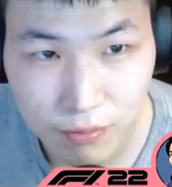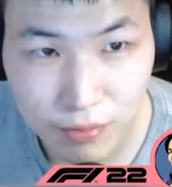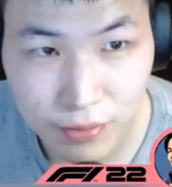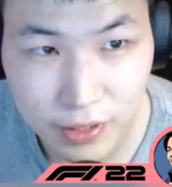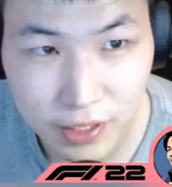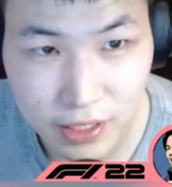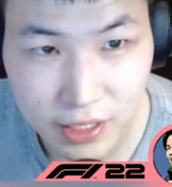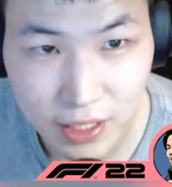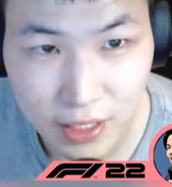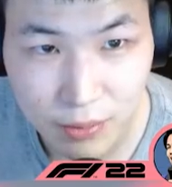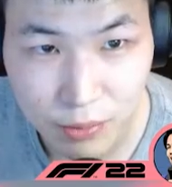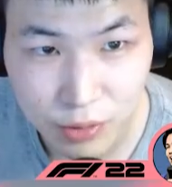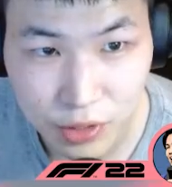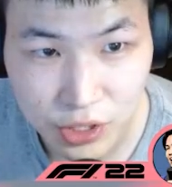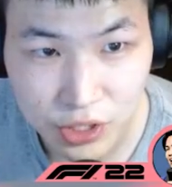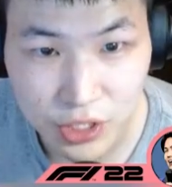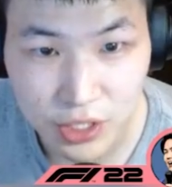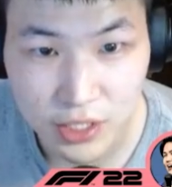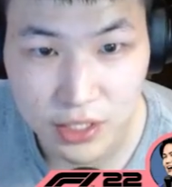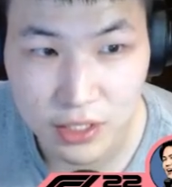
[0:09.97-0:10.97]
Prix time
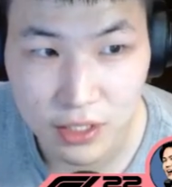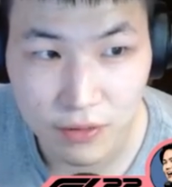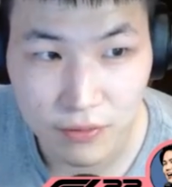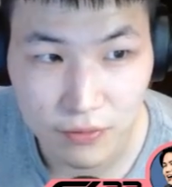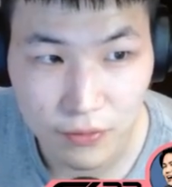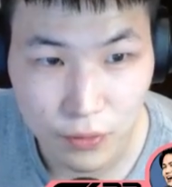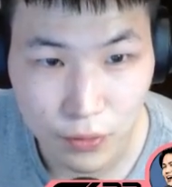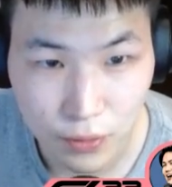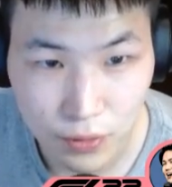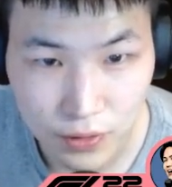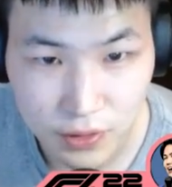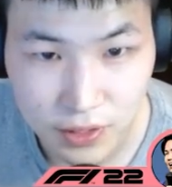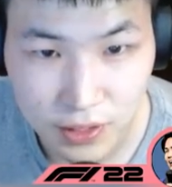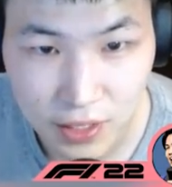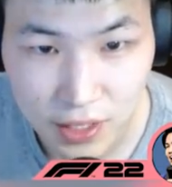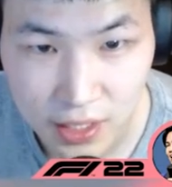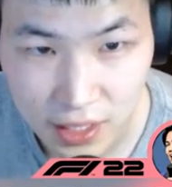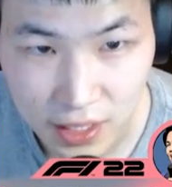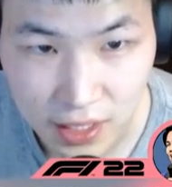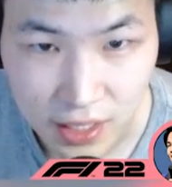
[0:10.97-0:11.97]
which is of course
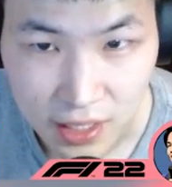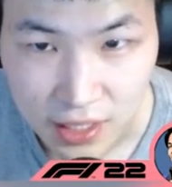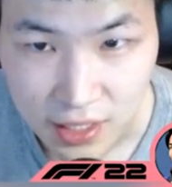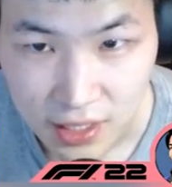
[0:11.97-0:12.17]
the